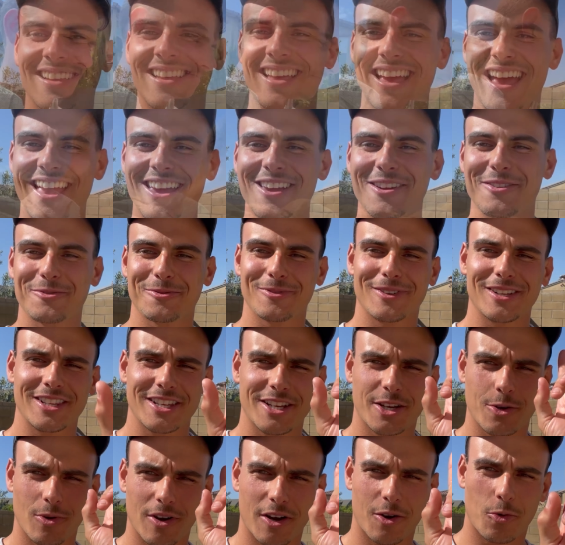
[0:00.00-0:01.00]
Hey,
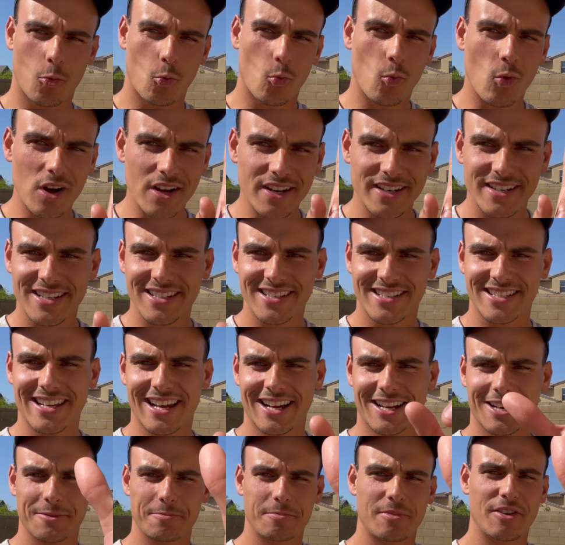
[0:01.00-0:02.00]
really quick, one
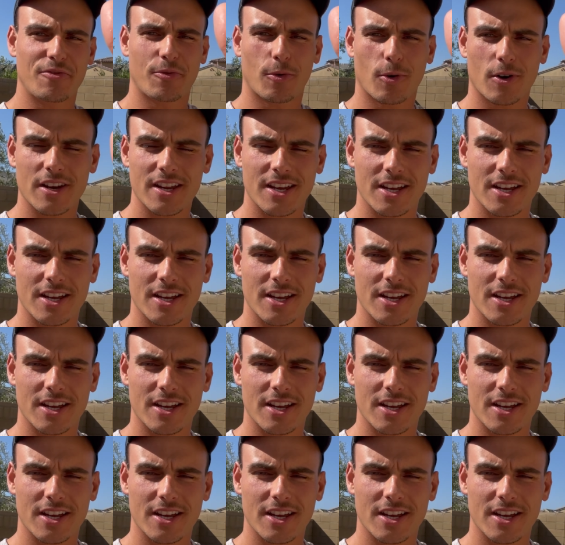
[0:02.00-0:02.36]
second before